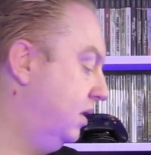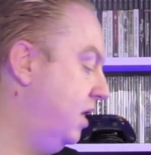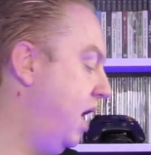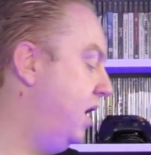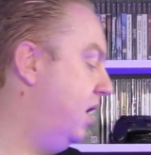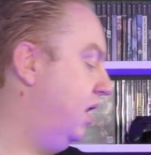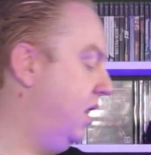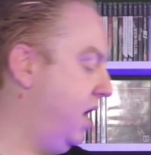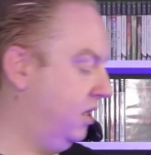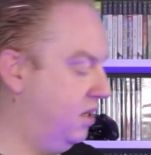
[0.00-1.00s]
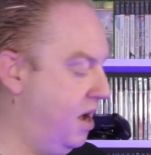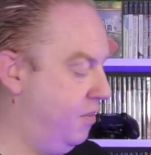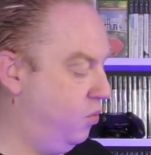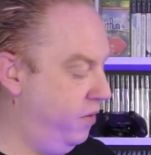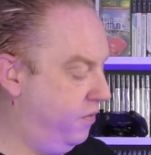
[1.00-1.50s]
Then next
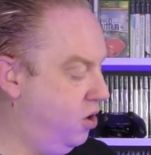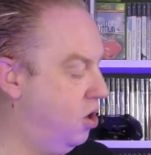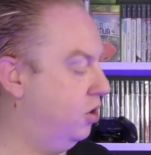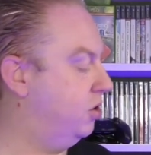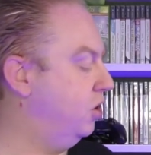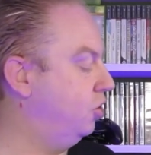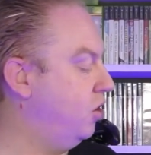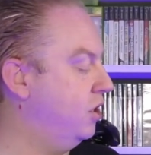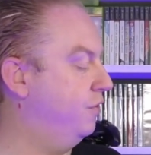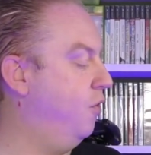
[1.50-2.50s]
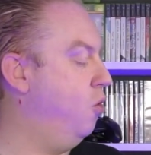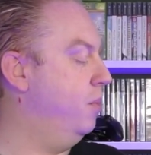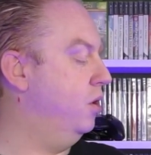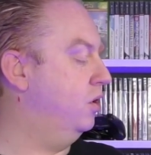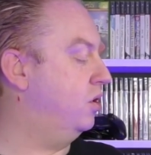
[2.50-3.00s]
up, we've got
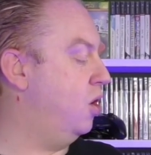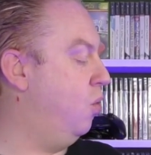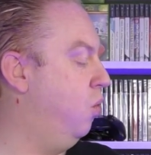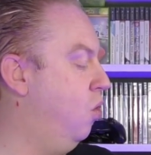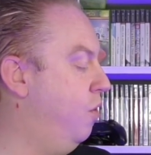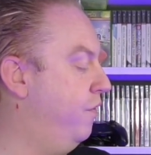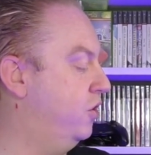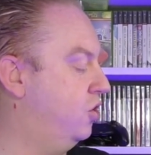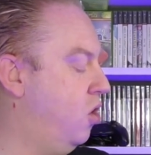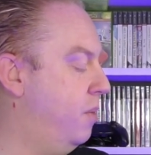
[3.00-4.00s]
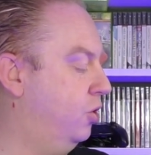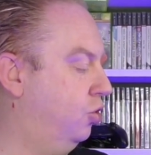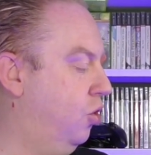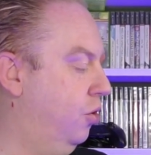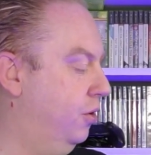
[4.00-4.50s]
Transformers War for
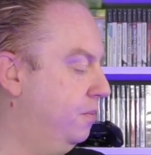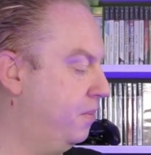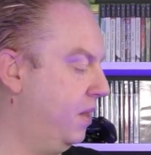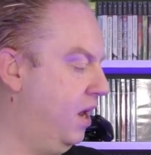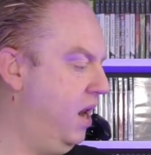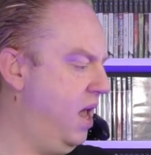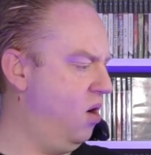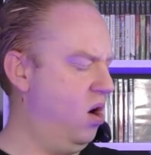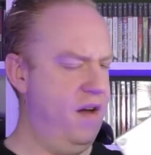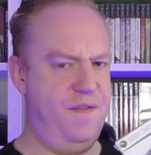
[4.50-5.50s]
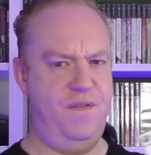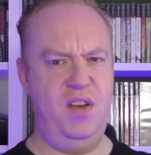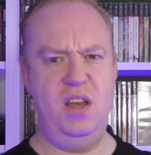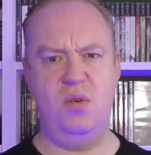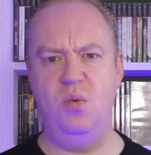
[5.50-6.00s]
Cybertron. Now, I
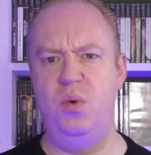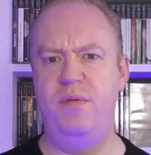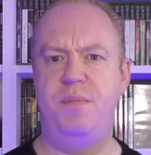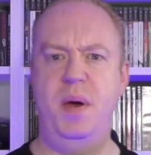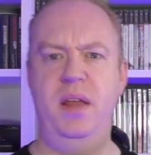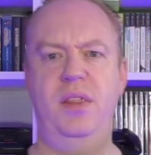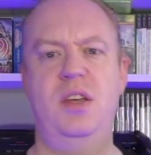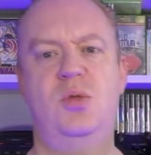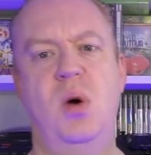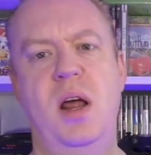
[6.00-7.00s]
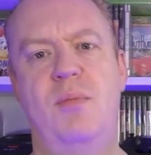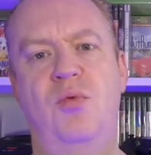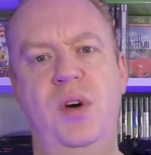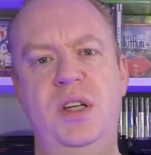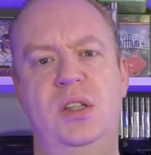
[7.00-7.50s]
think we picked this one up
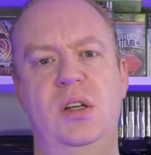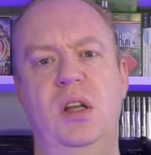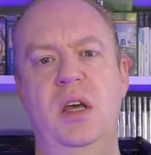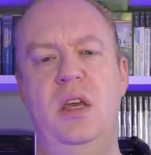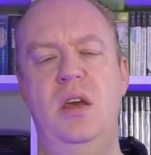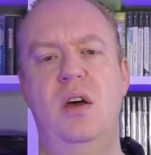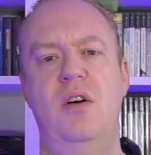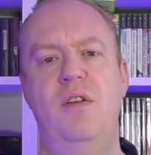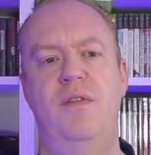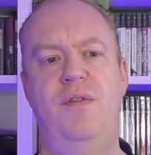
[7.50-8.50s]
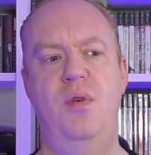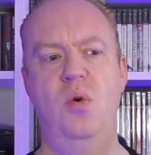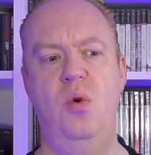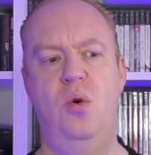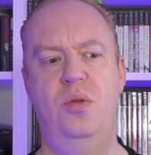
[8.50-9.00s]
recently
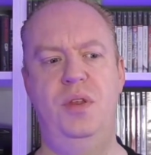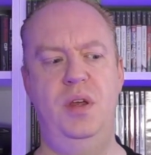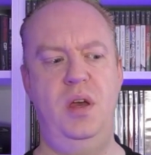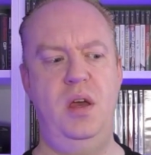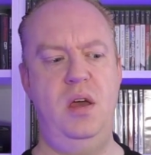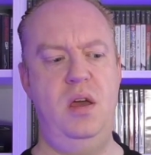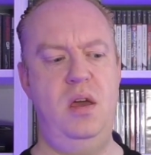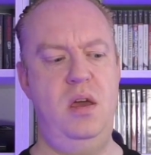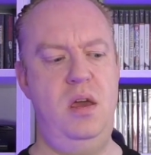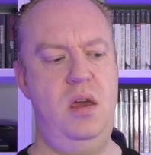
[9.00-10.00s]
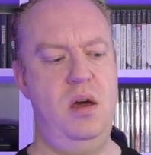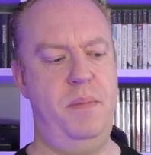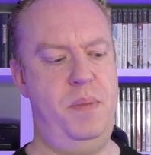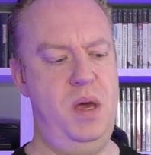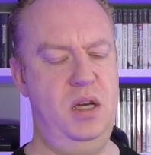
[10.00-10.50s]
for the
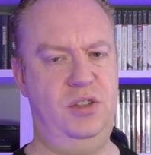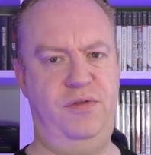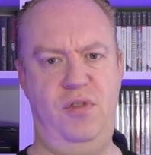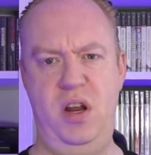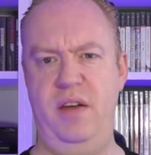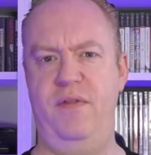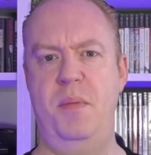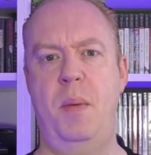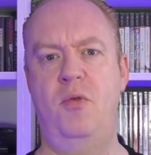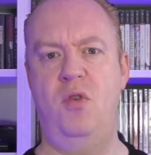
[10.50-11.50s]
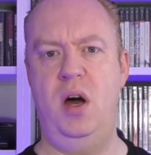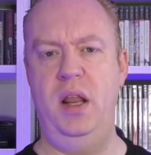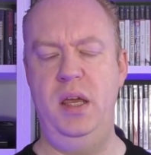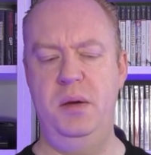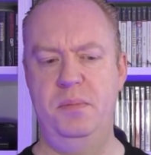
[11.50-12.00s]
PS3, if I remember
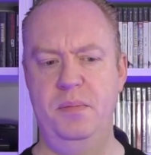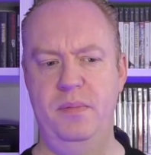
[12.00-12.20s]
rightly.